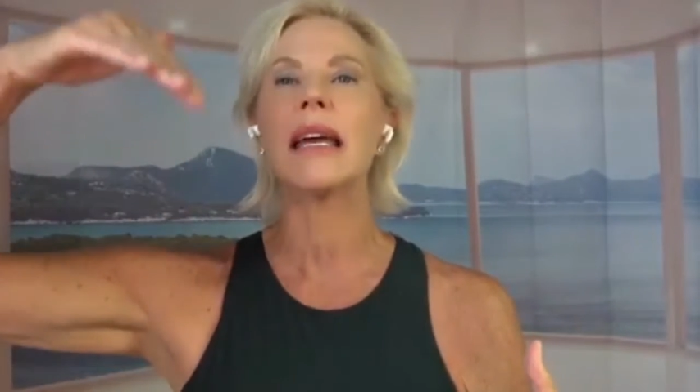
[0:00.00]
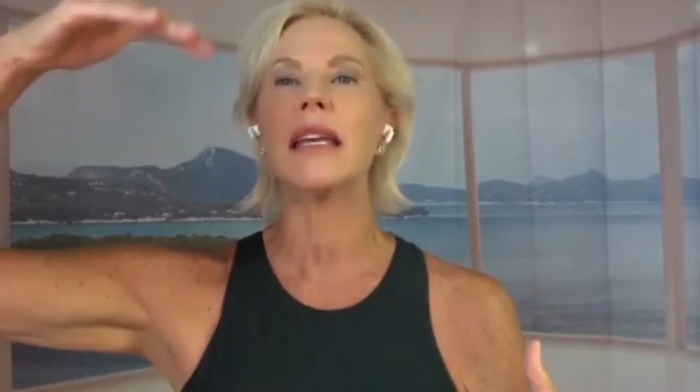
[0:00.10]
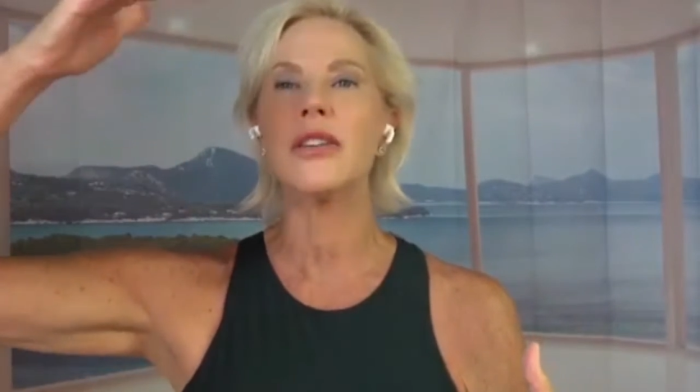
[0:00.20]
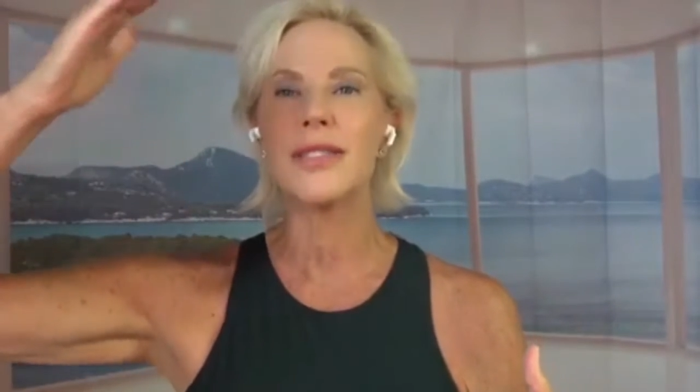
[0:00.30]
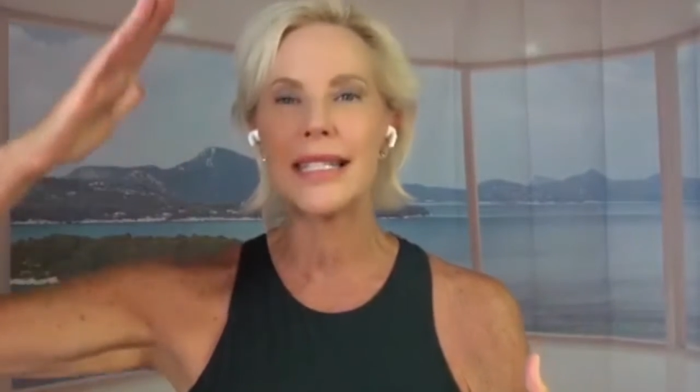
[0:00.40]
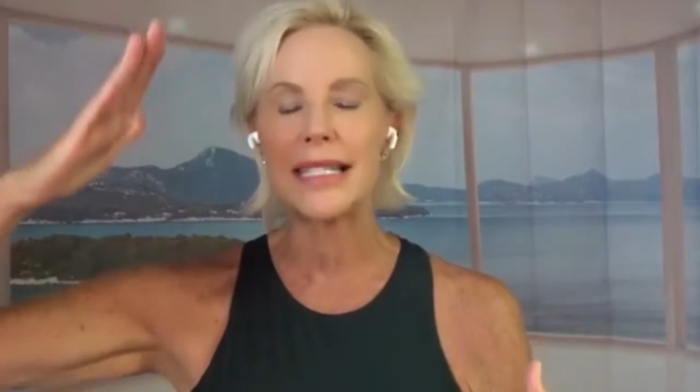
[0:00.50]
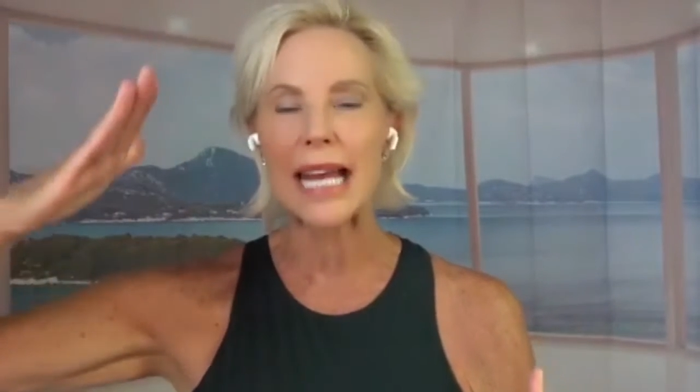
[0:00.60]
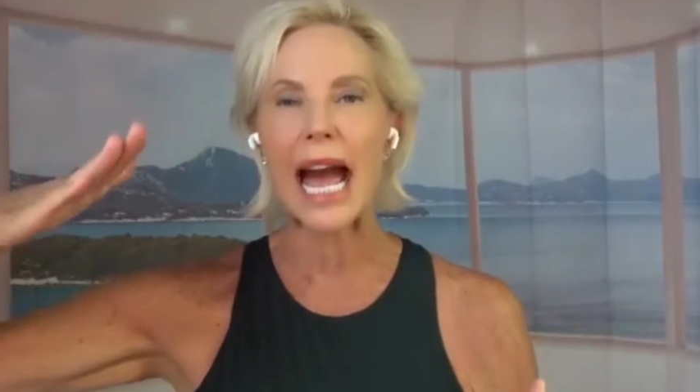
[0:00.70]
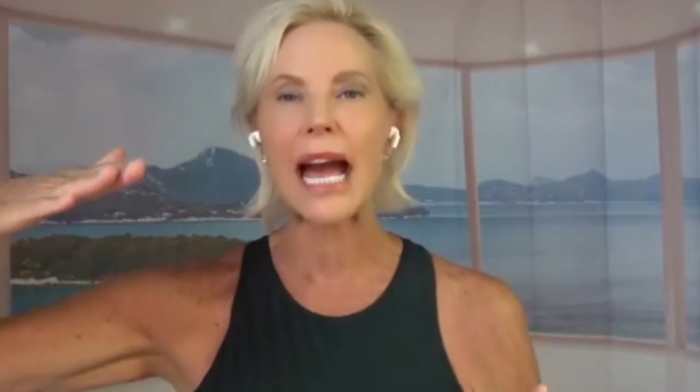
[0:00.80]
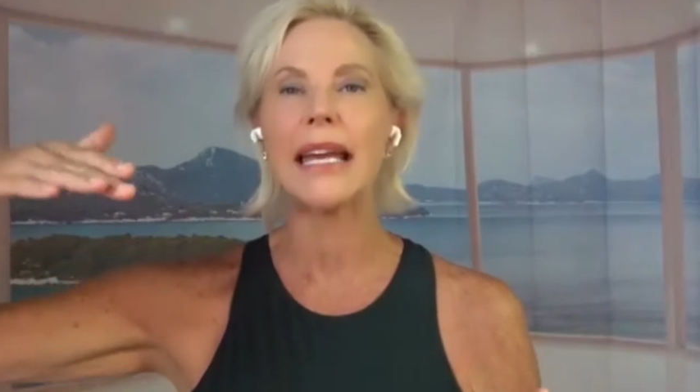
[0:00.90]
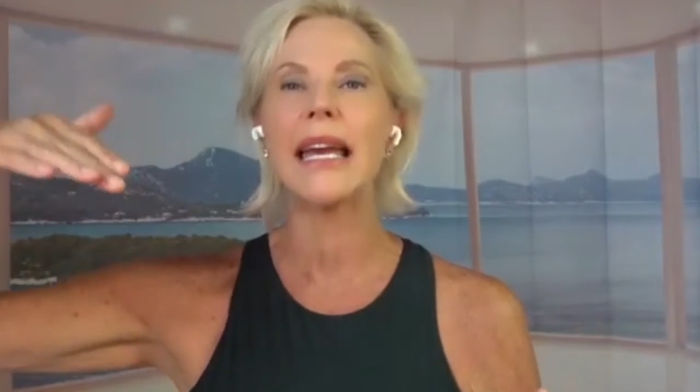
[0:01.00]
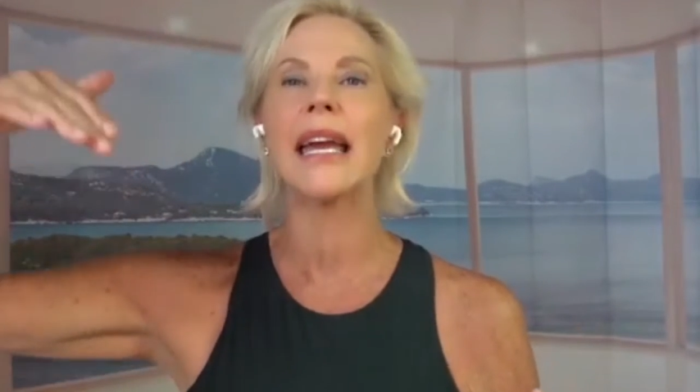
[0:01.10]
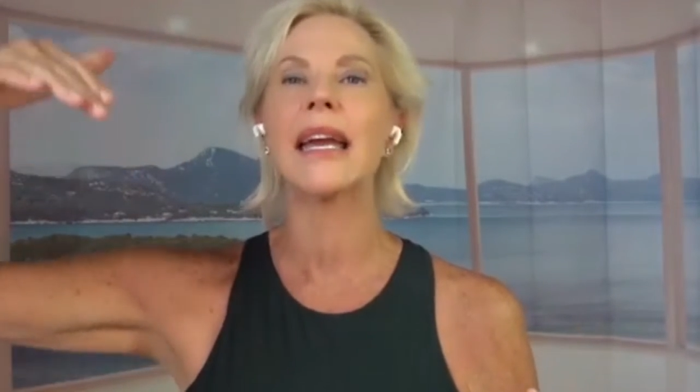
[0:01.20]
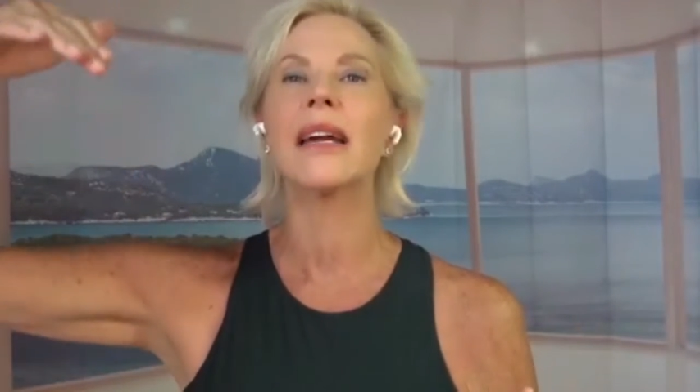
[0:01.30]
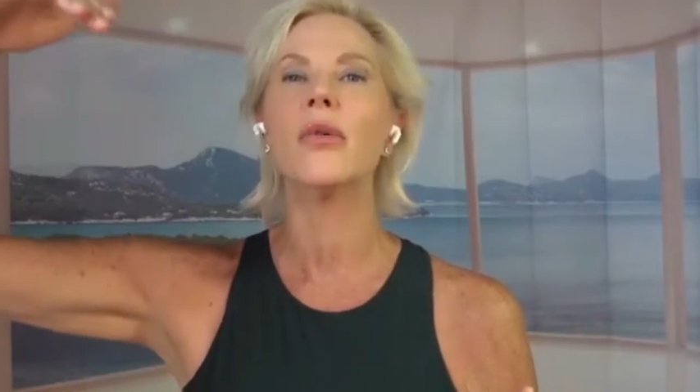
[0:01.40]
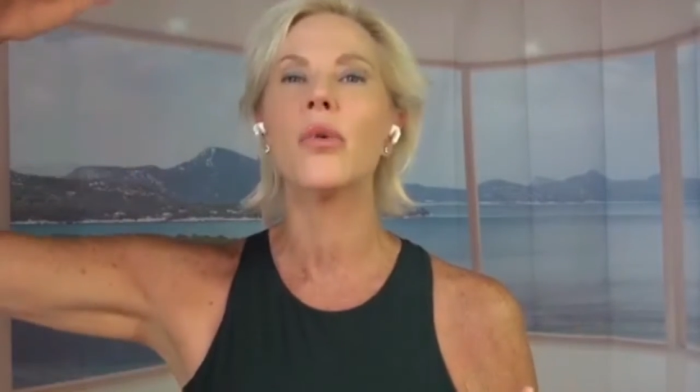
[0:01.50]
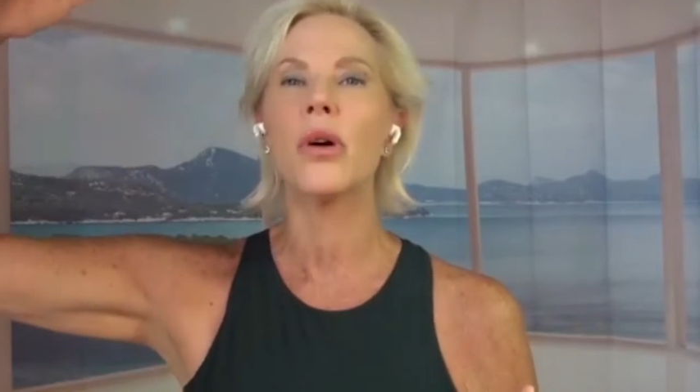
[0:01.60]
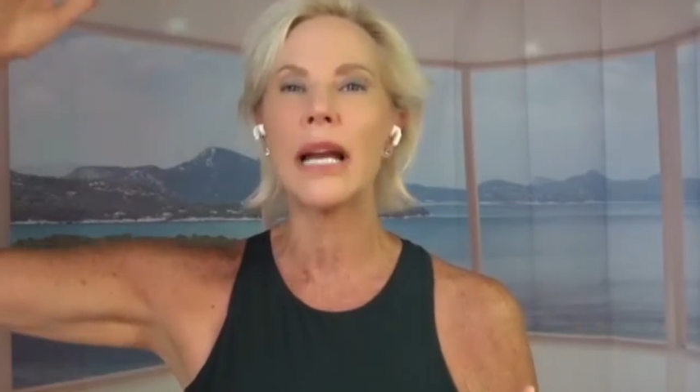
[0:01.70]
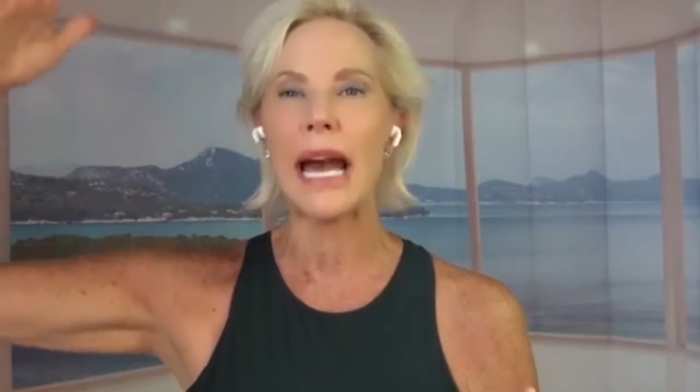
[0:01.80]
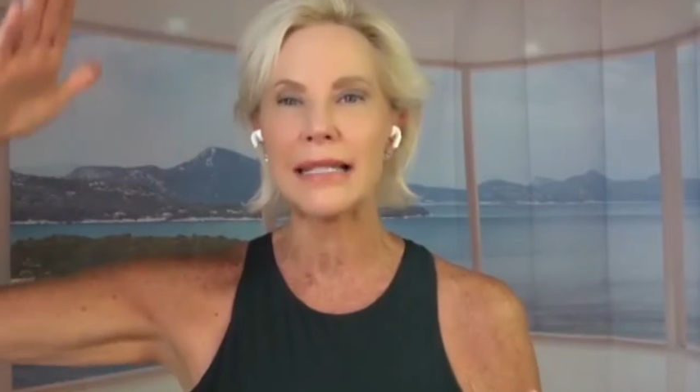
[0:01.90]
you're stacking
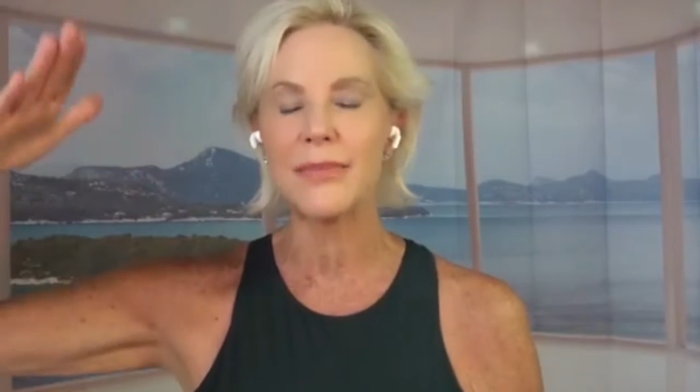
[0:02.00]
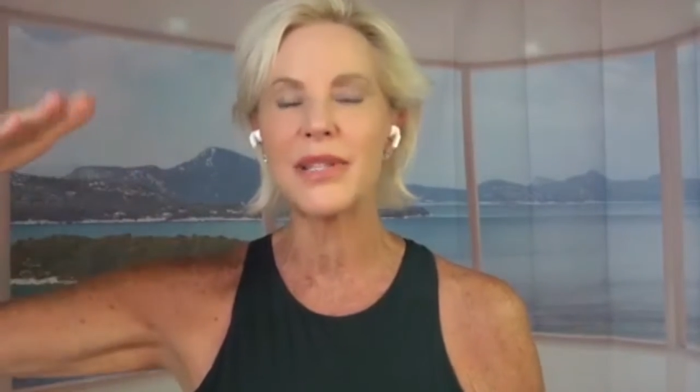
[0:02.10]
orgasms,